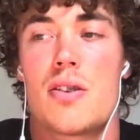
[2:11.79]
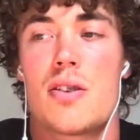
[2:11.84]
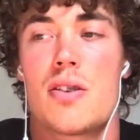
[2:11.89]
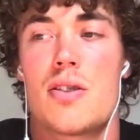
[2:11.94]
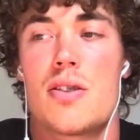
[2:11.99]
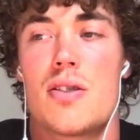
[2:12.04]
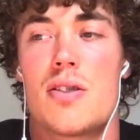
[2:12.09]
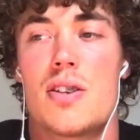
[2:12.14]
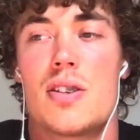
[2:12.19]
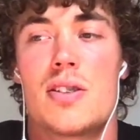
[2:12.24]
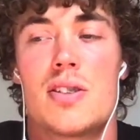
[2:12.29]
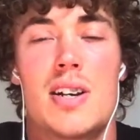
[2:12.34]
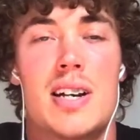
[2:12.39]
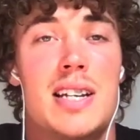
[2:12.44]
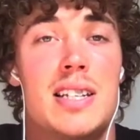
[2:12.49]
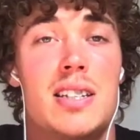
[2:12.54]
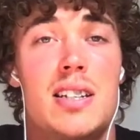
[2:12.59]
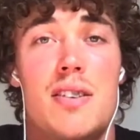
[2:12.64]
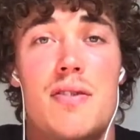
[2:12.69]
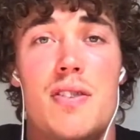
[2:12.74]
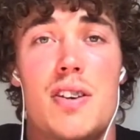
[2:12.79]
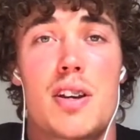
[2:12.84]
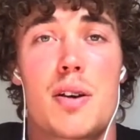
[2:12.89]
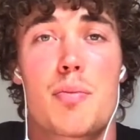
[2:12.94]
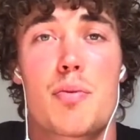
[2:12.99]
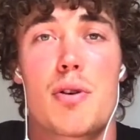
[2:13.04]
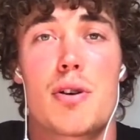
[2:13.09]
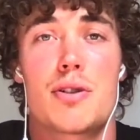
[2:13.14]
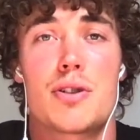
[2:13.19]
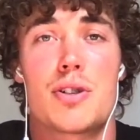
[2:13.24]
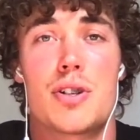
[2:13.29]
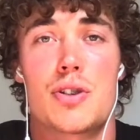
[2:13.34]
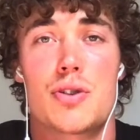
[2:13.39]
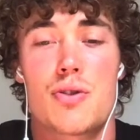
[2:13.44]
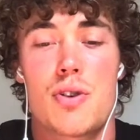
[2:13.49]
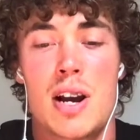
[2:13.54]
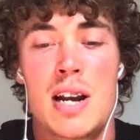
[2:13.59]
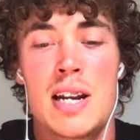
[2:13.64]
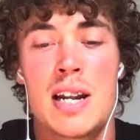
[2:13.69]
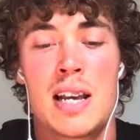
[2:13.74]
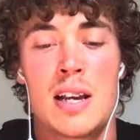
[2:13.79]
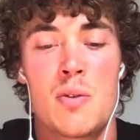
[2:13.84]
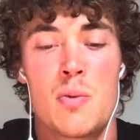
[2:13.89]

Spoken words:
the scientific approach to training,